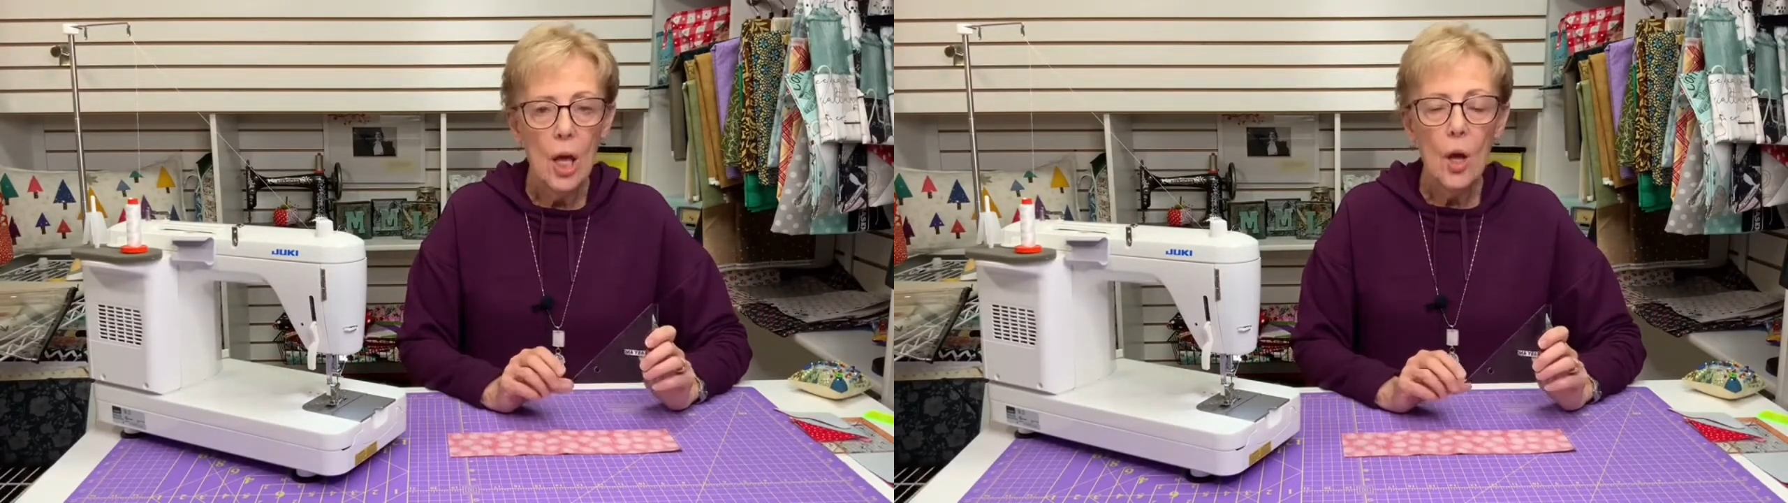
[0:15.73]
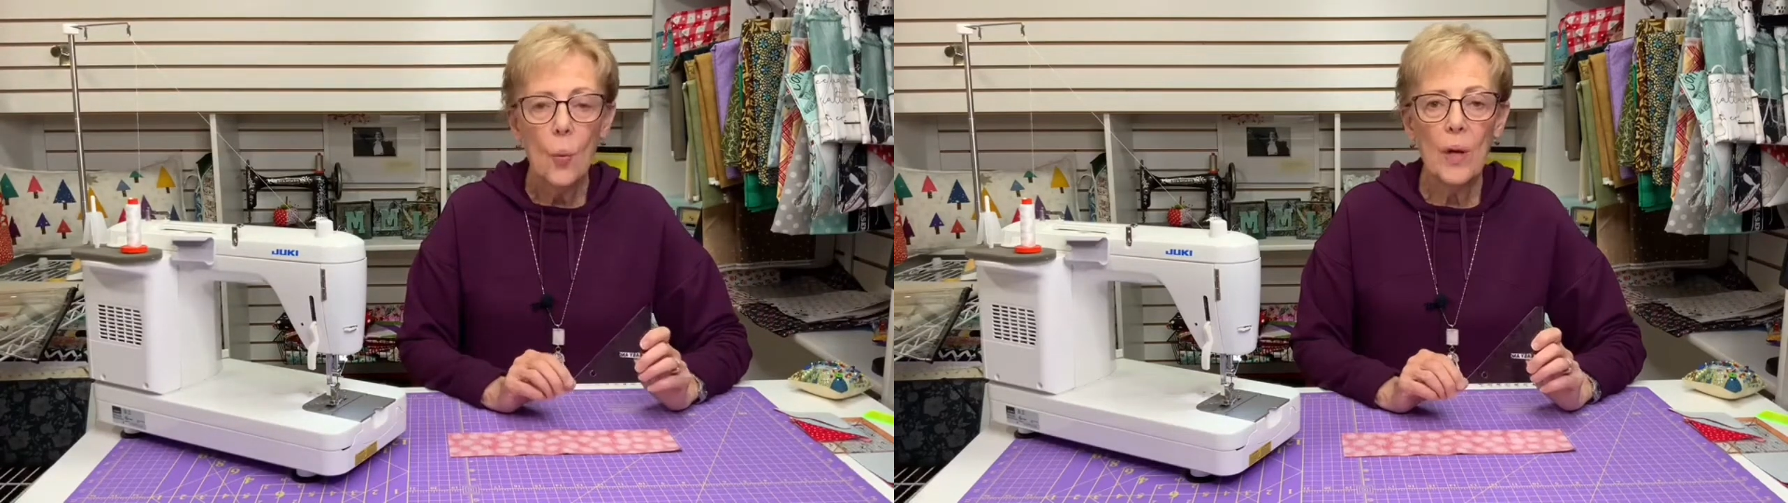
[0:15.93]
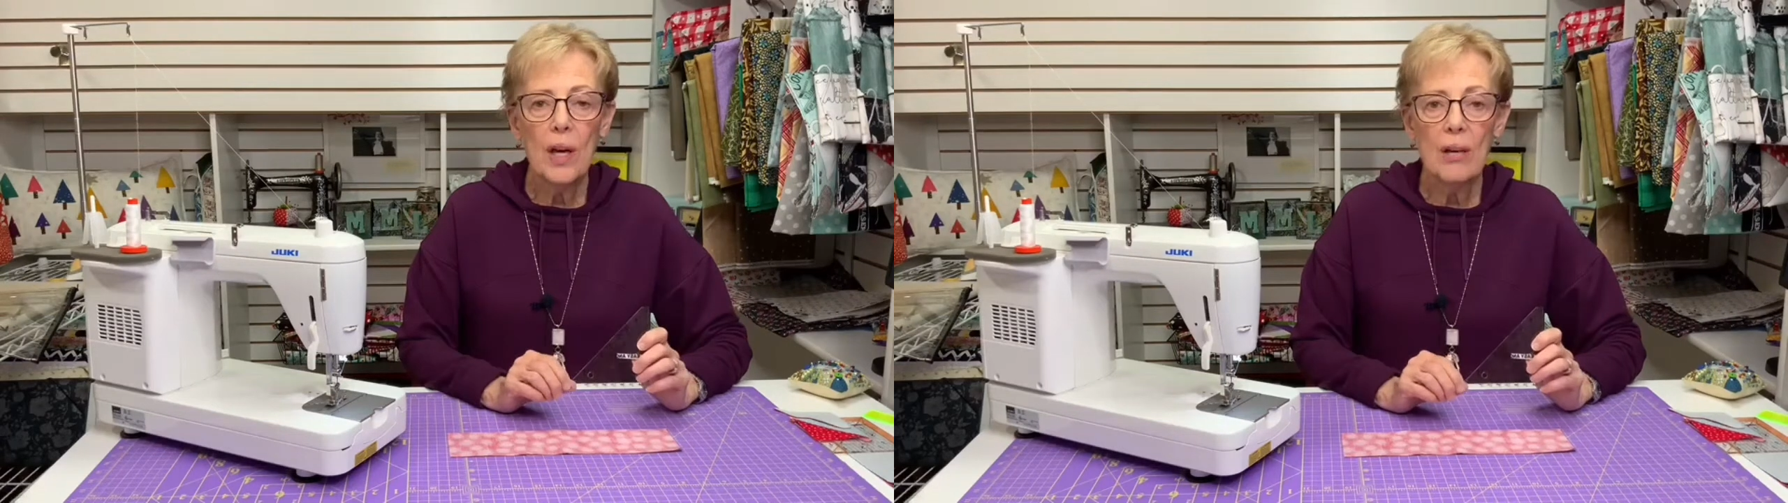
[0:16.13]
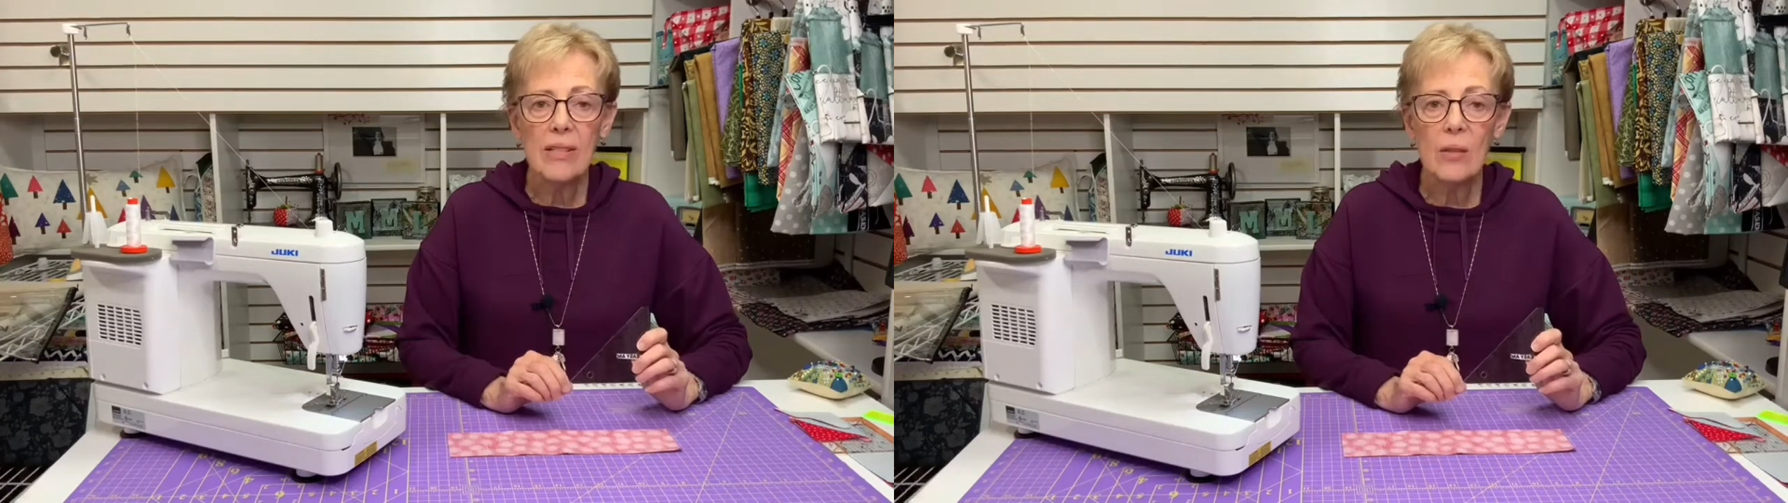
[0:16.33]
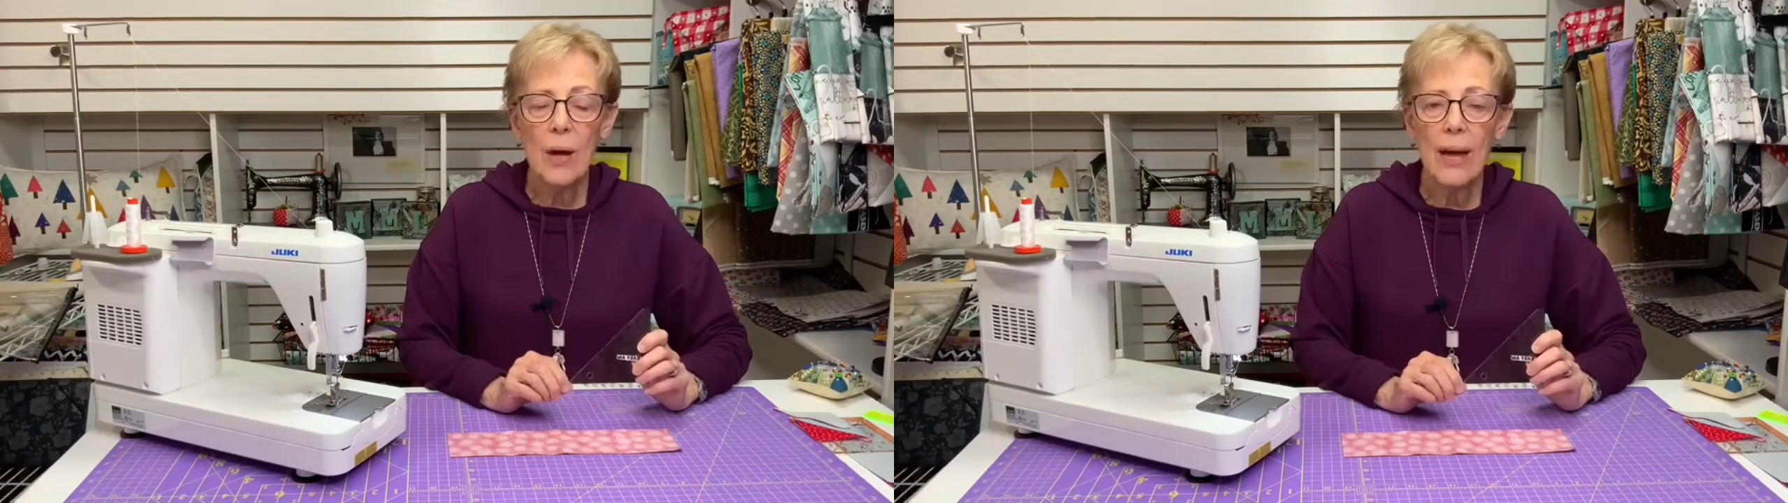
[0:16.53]
We
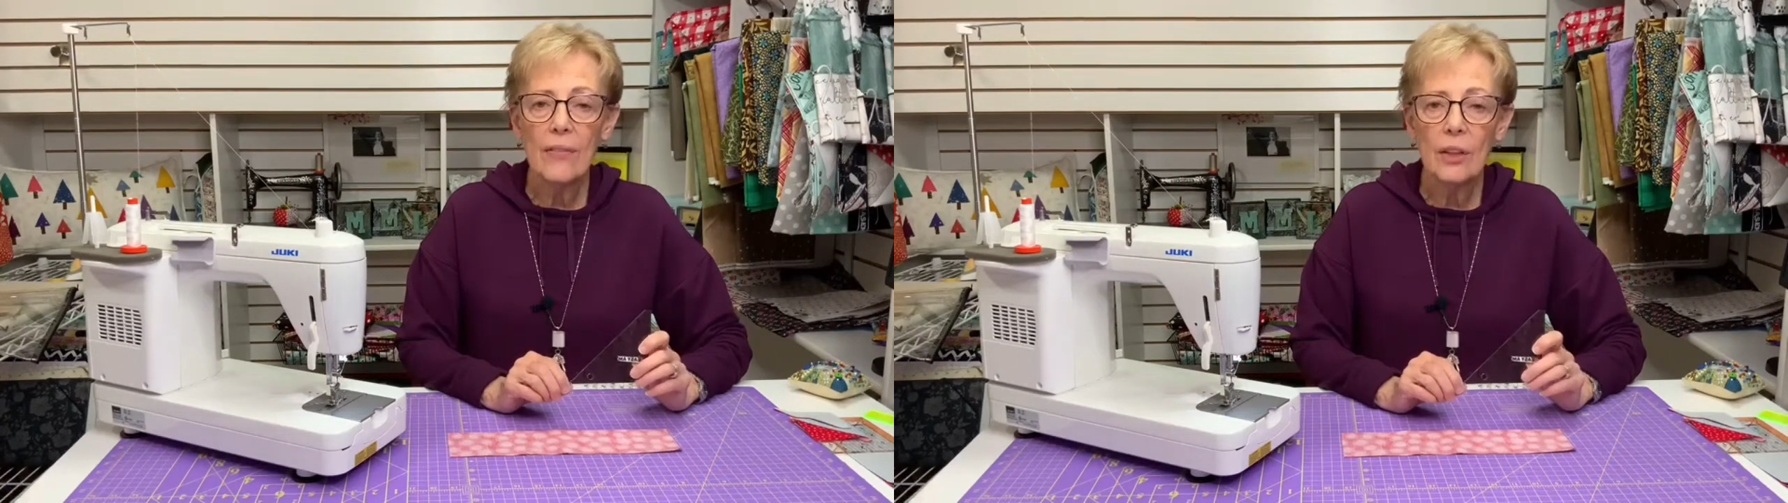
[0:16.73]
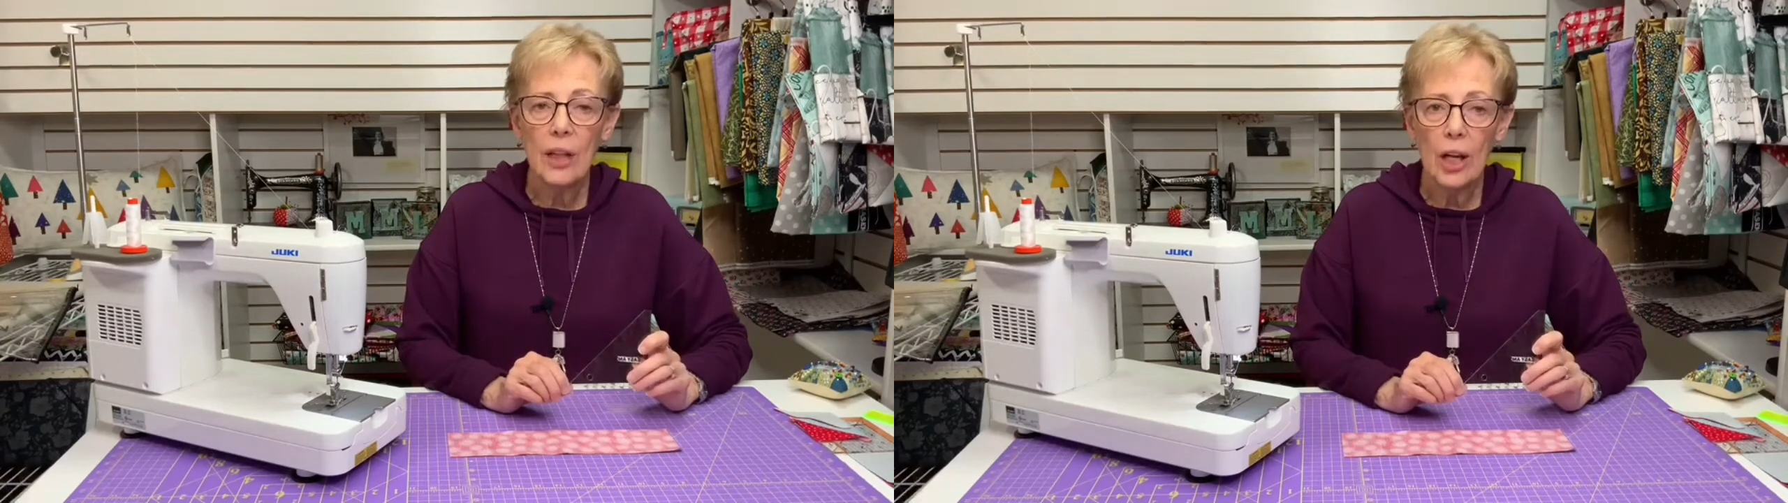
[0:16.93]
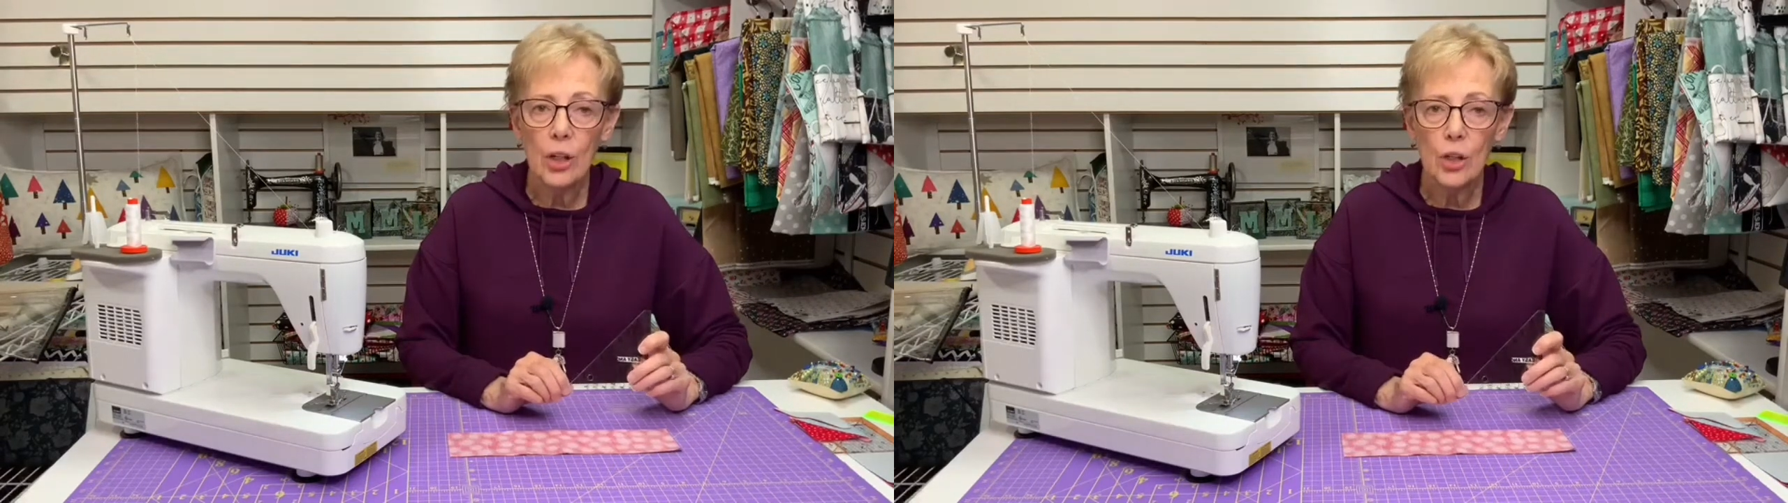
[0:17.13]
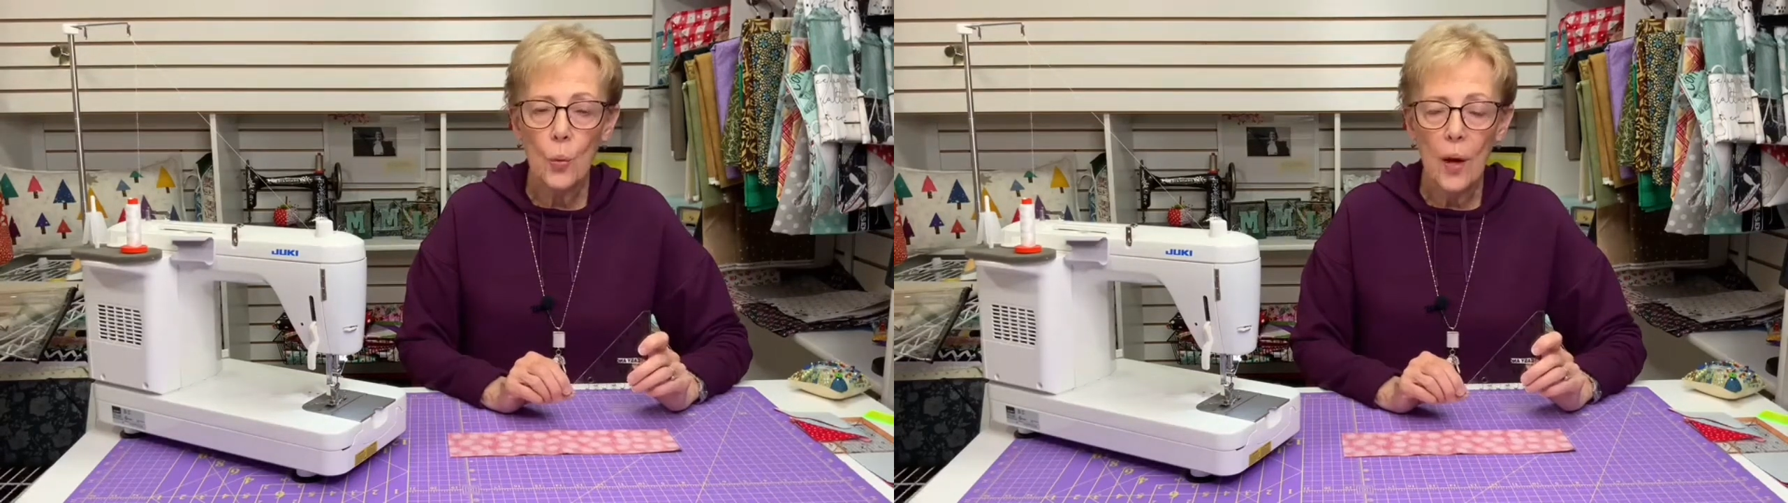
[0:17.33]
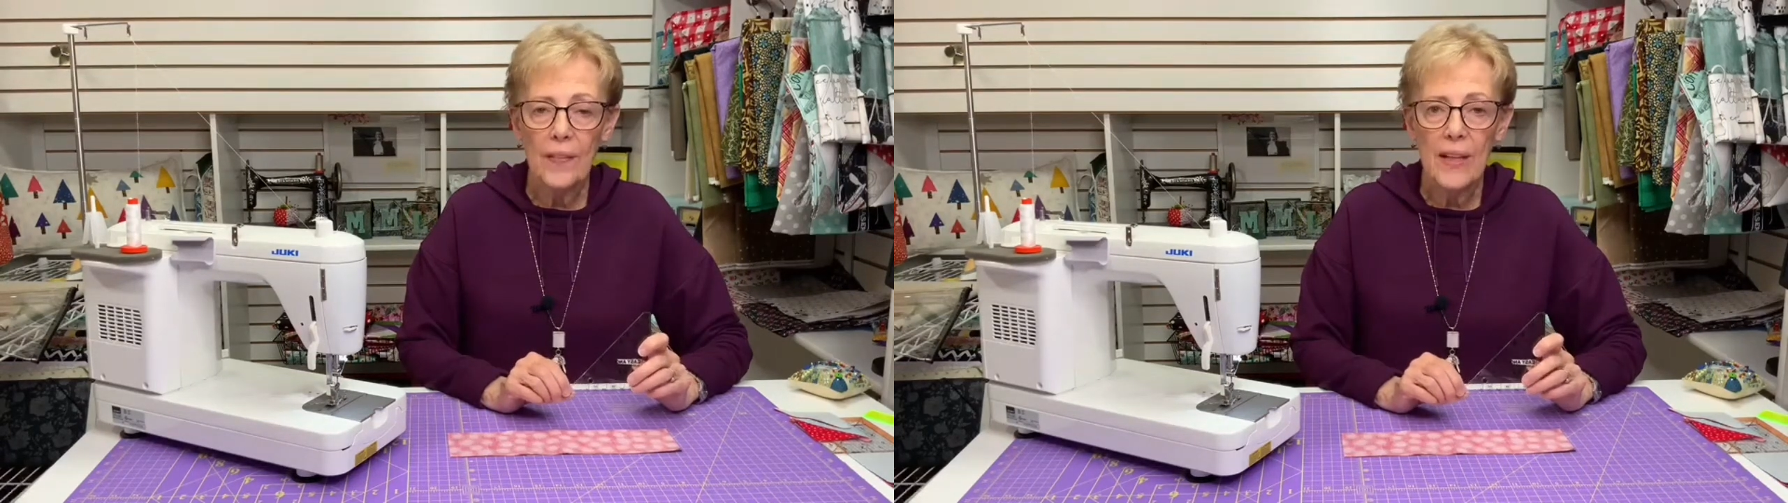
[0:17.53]
also have a large one